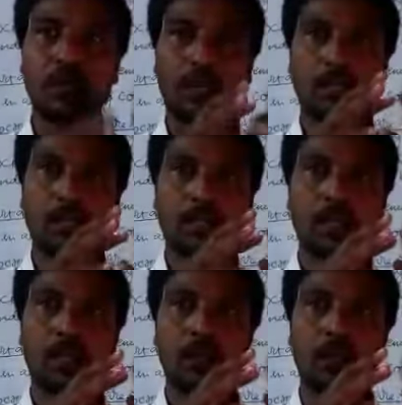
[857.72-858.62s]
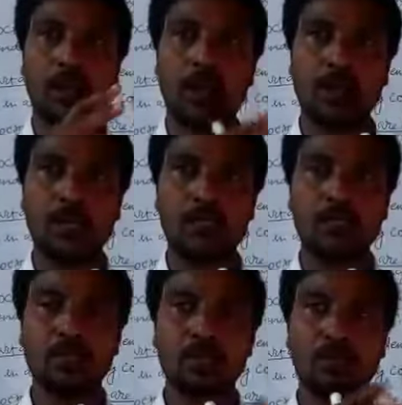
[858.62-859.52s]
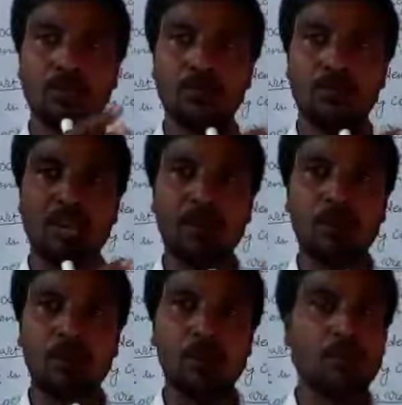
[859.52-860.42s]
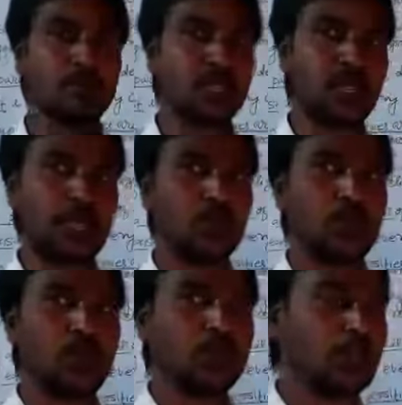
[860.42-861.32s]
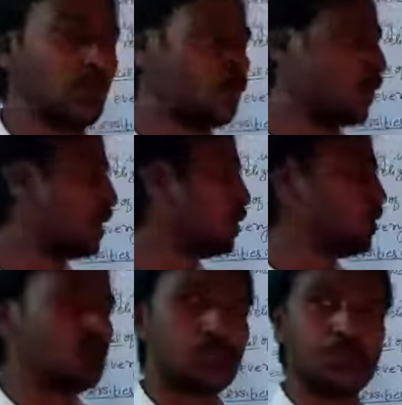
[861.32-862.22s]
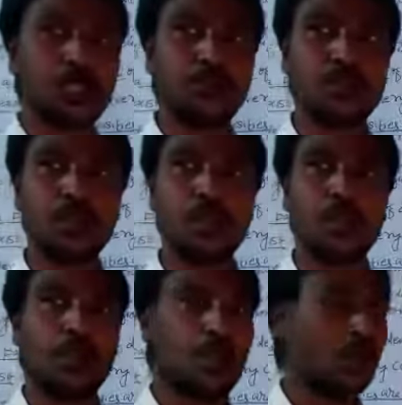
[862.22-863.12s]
at their hands, black gloves, and when they went to receive the